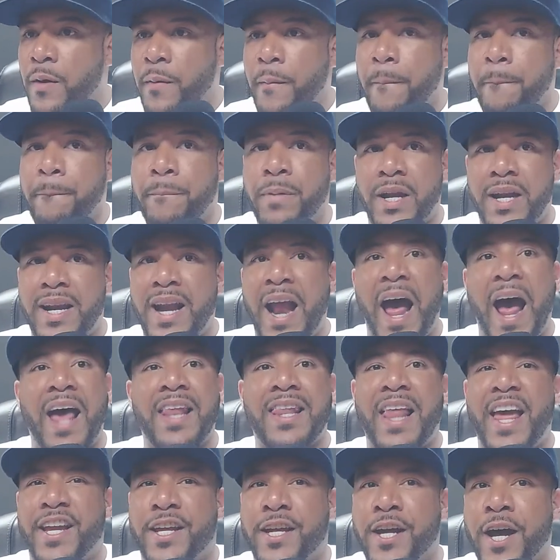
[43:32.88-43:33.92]
But not
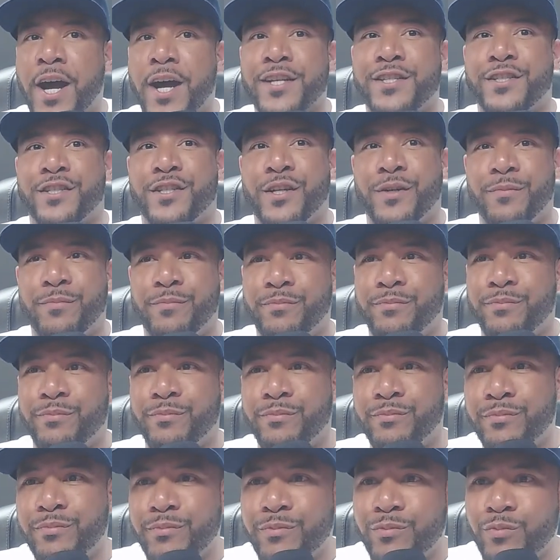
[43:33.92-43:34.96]
like custom
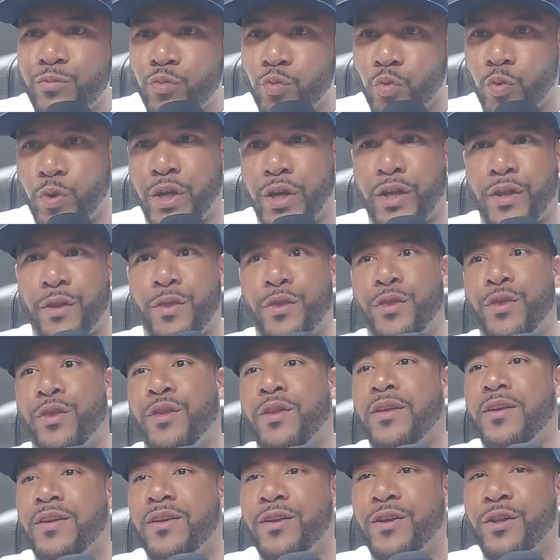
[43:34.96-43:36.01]
with
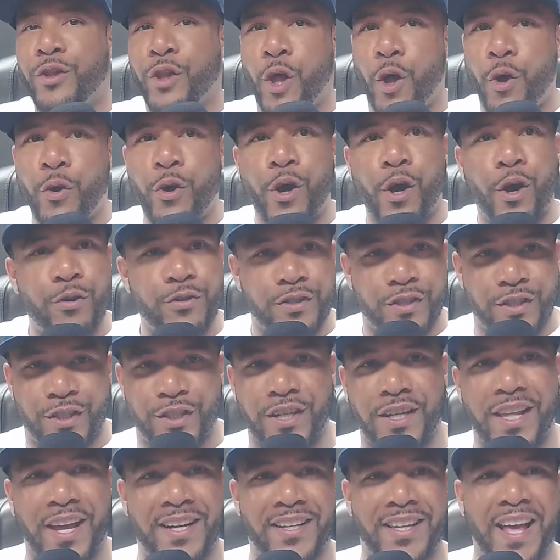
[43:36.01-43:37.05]
logos and
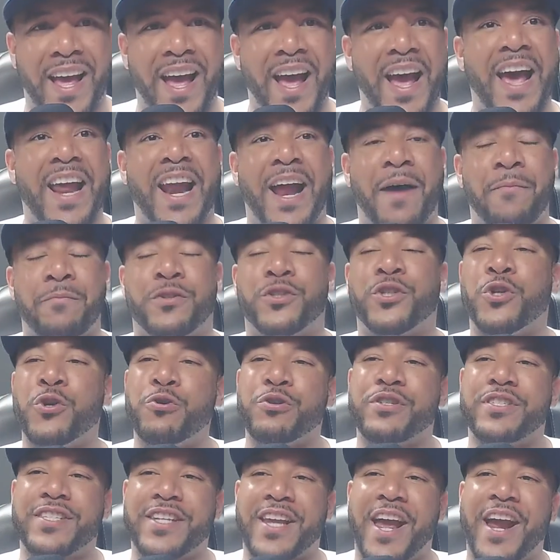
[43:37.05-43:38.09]
shit like that. And I'm too
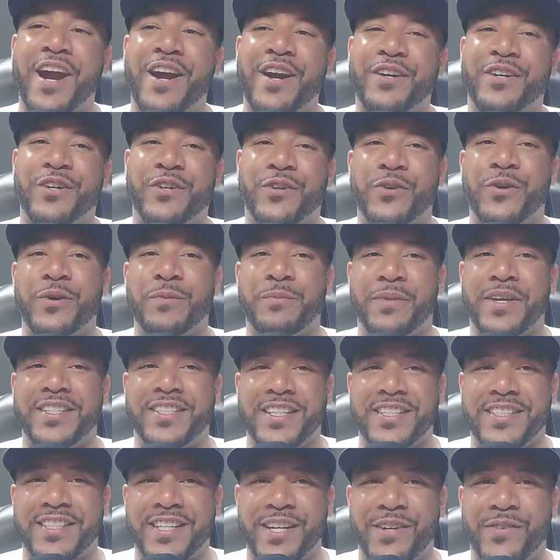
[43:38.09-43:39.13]
scared to do a
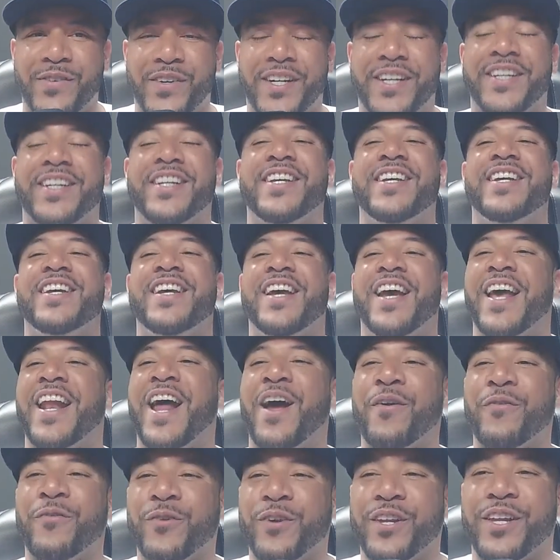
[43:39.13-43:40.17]
BTT one. And I
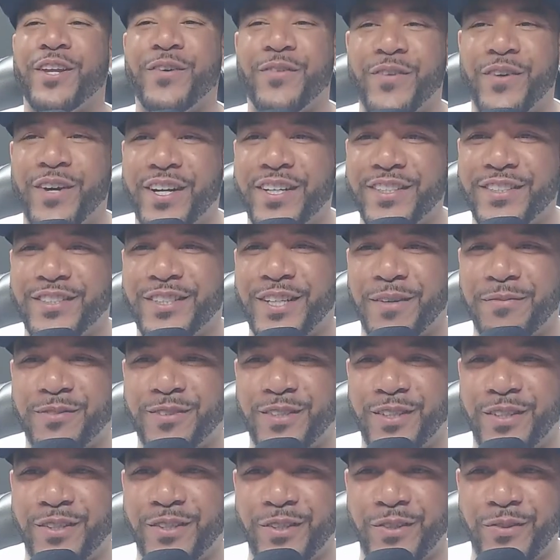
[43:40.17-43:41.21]
really want Chumps
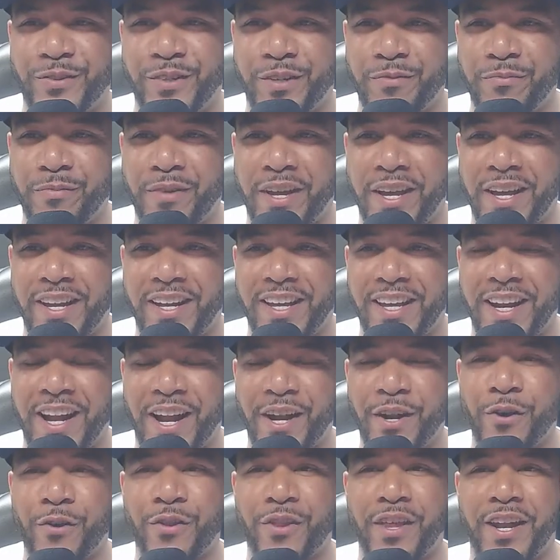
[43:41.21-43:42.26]
to do one, man. And I
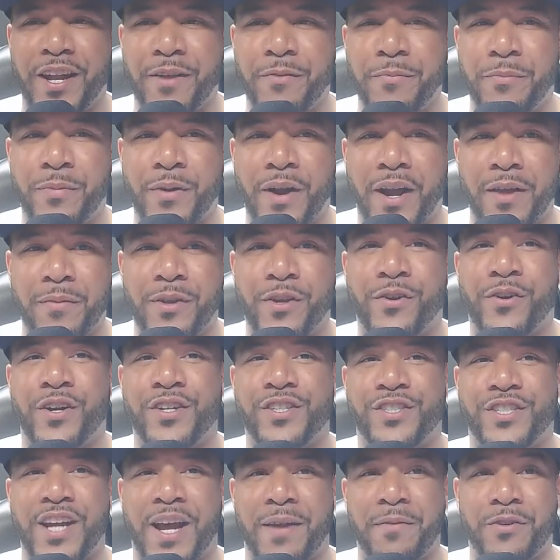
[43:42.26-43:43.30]
know that it would probably be
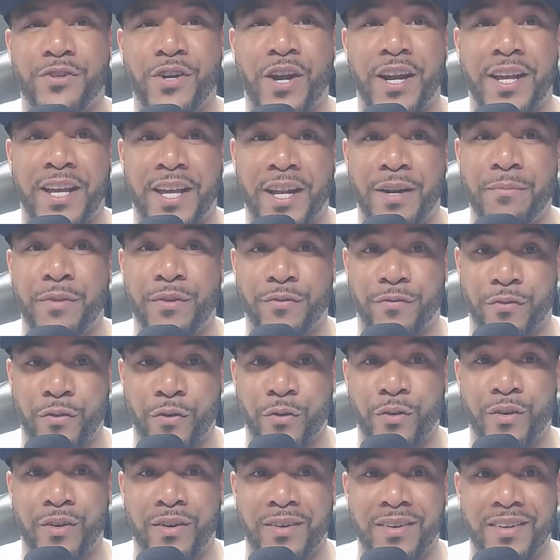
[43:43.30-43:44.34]
crunch time to try to get them
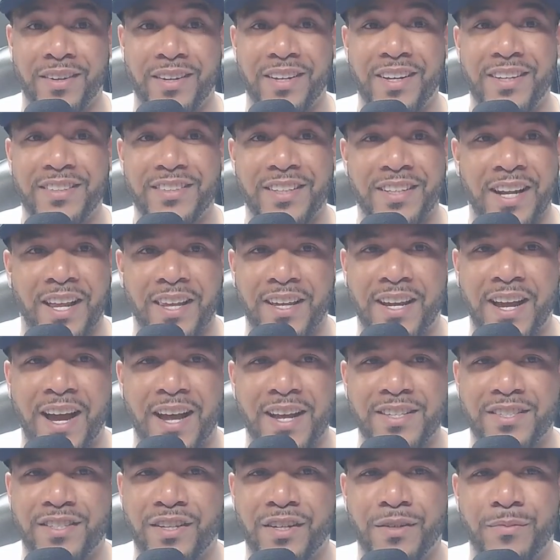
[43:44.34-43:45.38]
before the Nelly
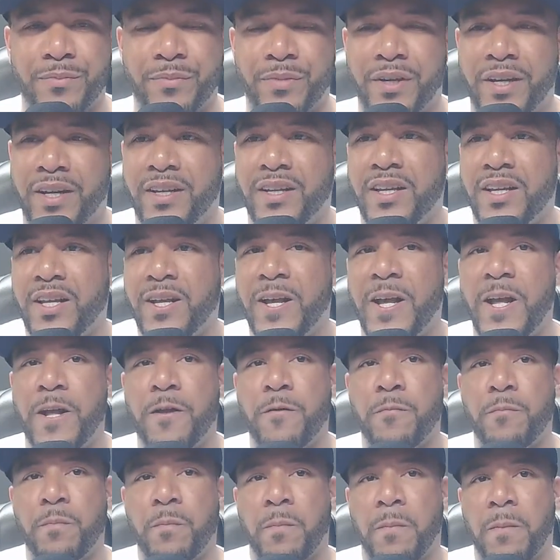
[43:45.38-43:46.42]
concert. Yeah, but it's a couple
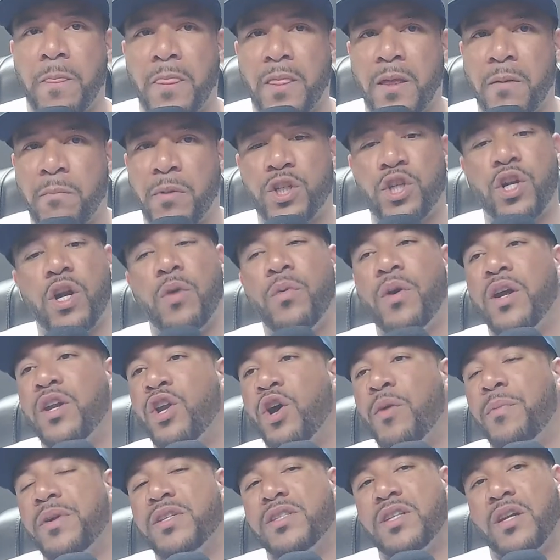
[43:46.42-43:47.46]
weeks. But you know what?
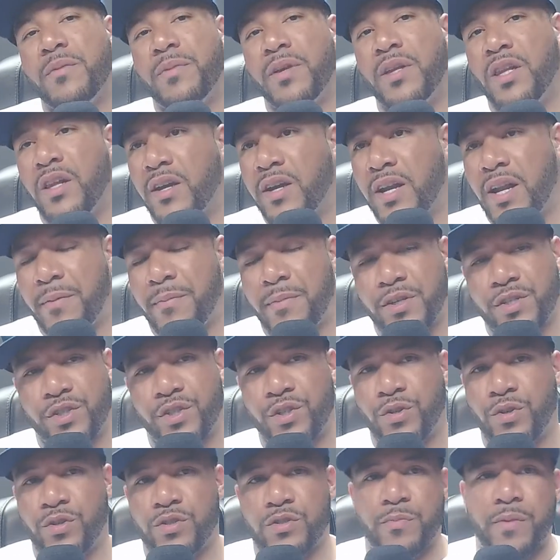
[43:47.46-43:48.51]
Nobody's going to be looking at my
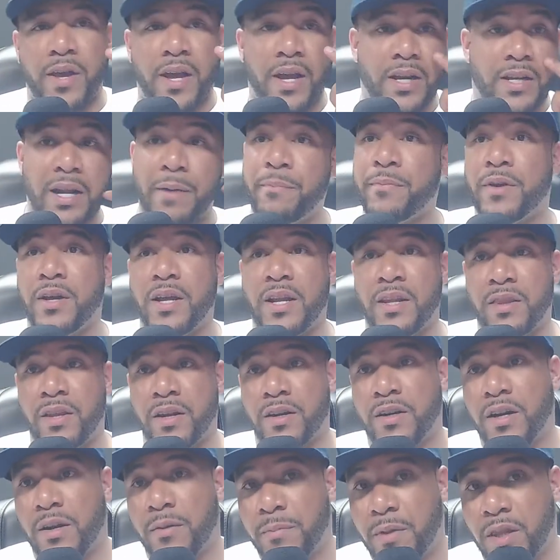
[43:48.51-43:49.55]
shoes, man. They're
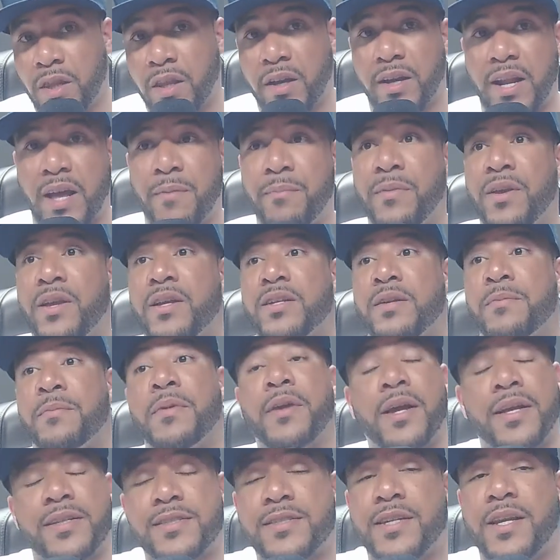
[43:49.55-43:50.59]
going to be looking at me because I'm going to
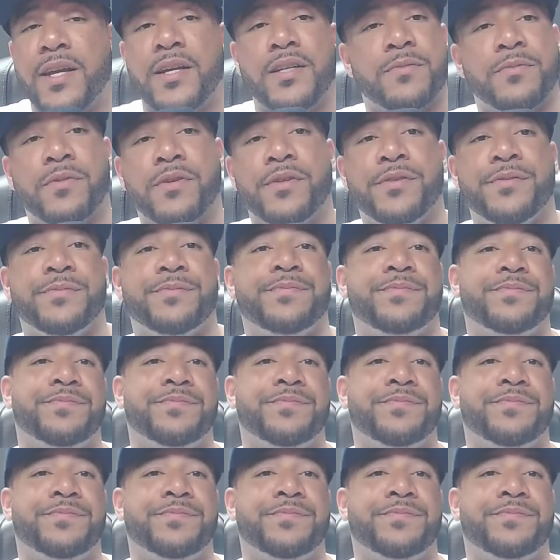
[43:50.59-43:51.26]
be on stage, bro.